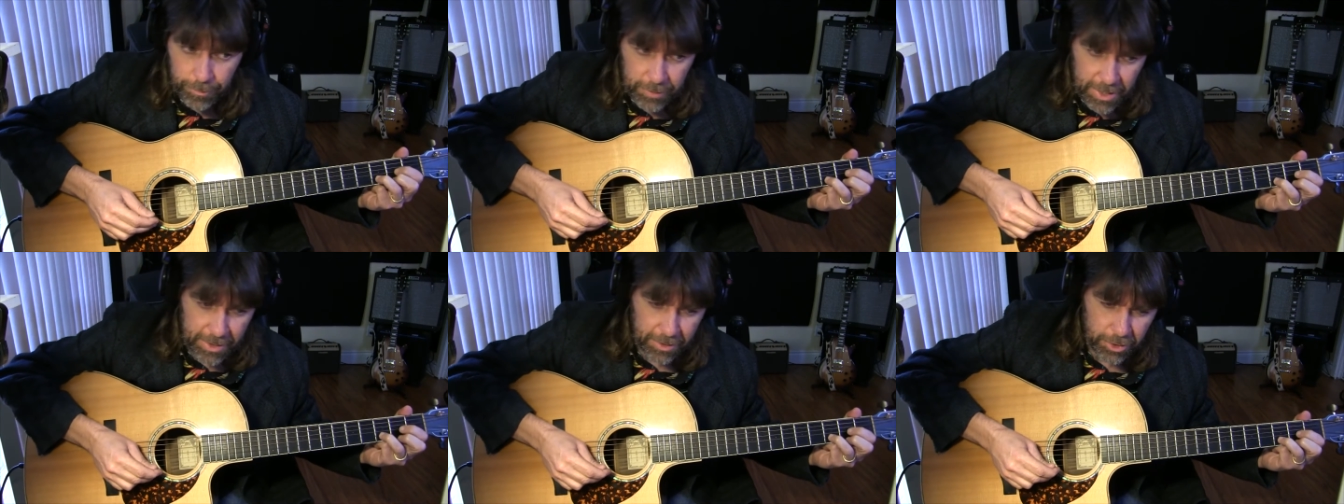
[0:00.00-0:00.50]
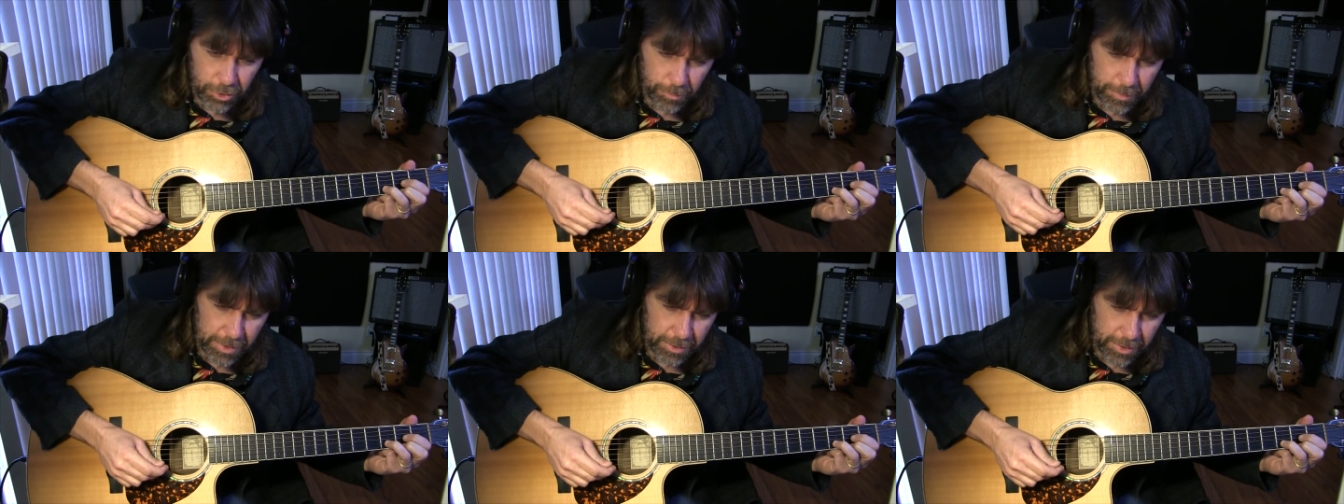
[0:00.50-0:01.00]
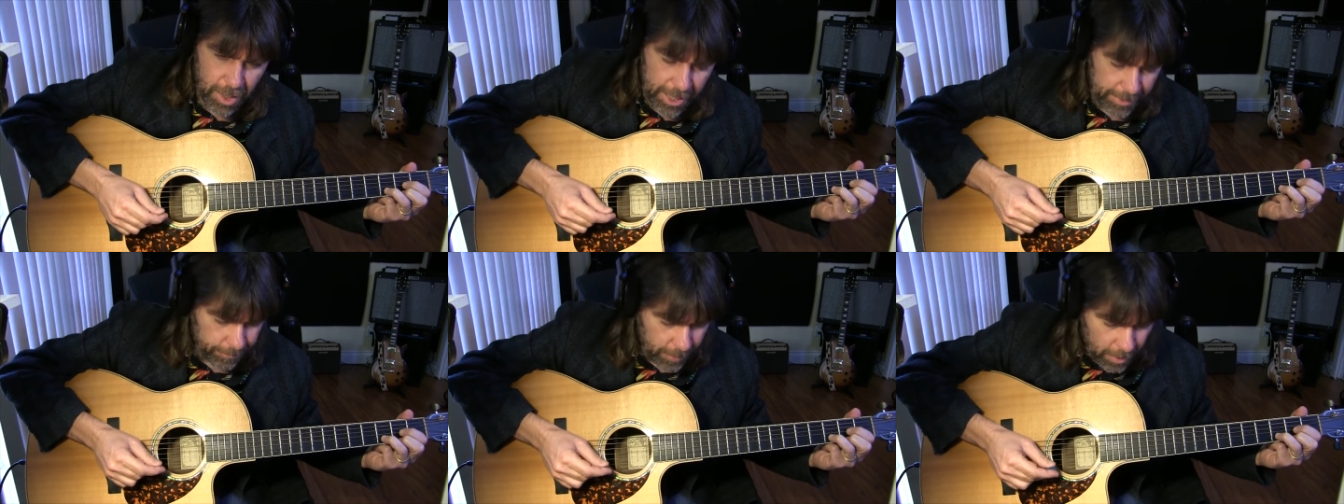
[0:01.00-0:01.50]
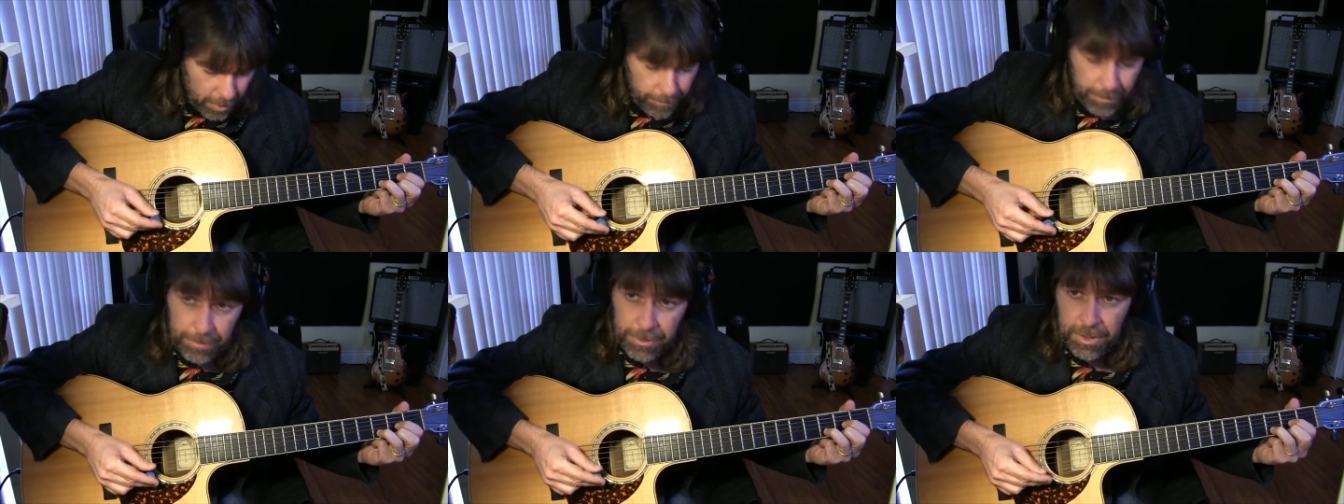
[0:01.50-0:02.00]
to take a little bit of time.
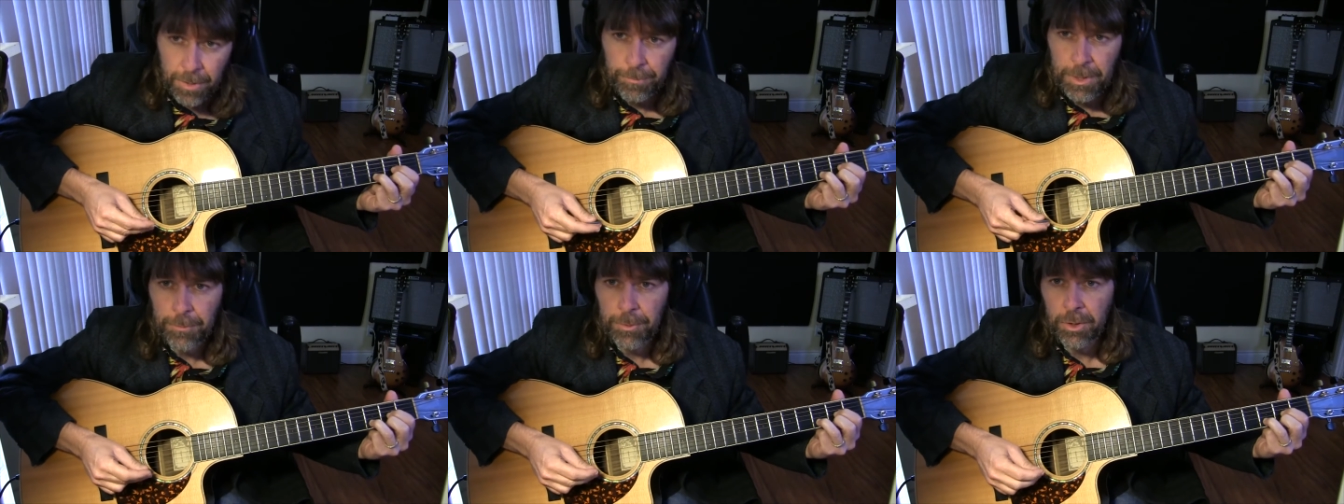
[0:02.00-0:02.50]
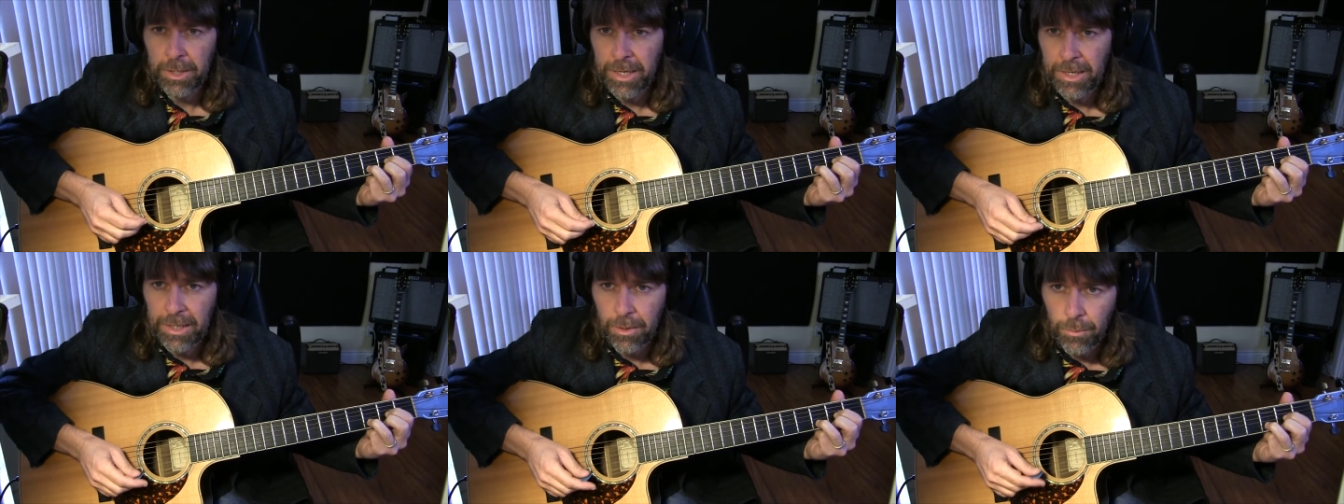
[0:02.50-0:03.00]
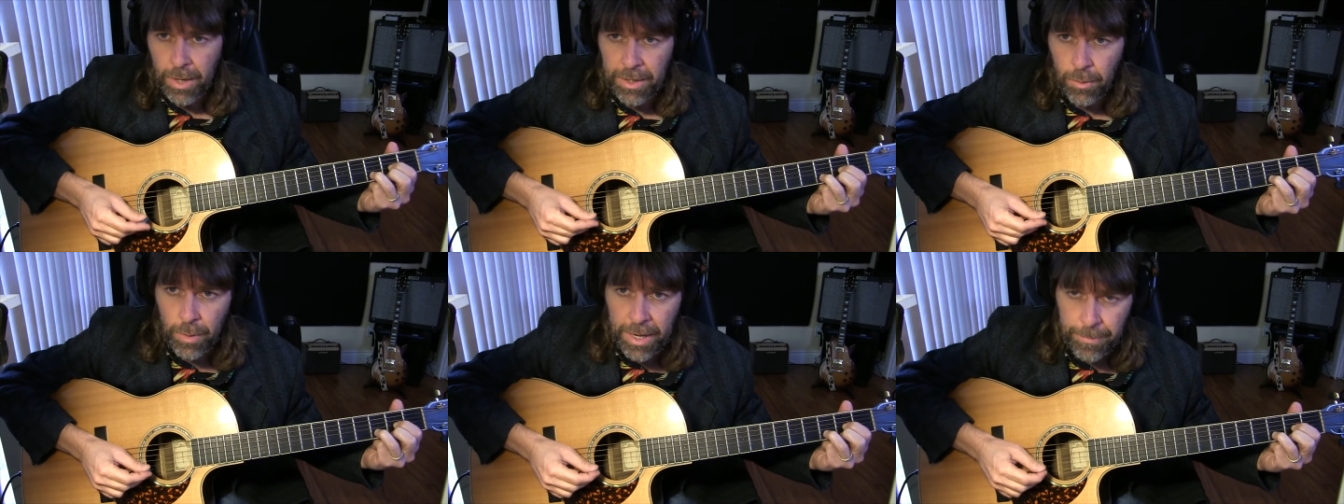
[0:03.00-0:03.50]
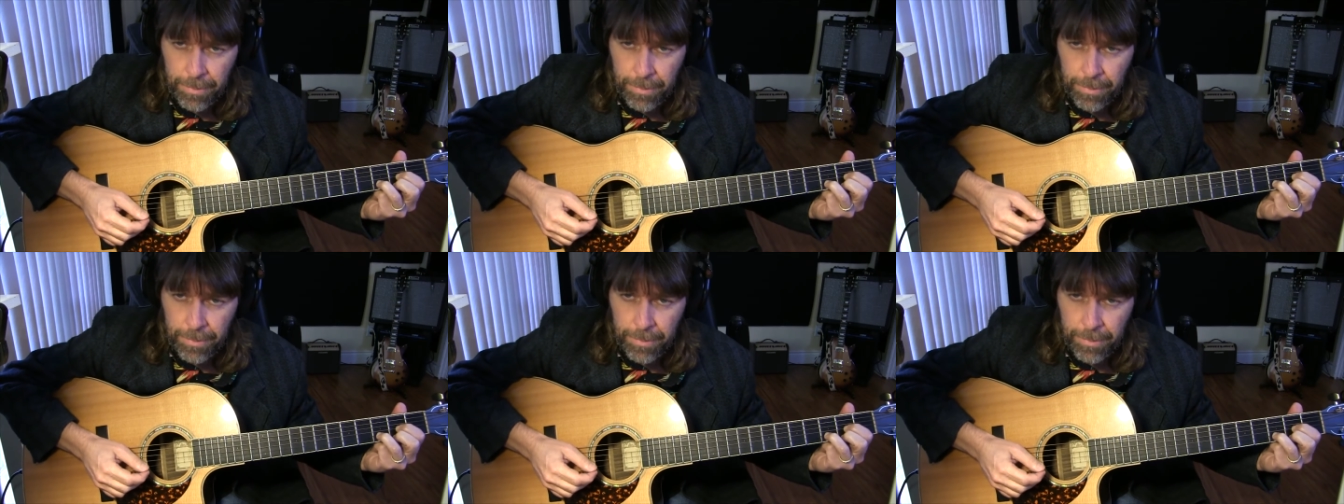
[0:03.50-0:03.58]
Maybe some people are getting it right away,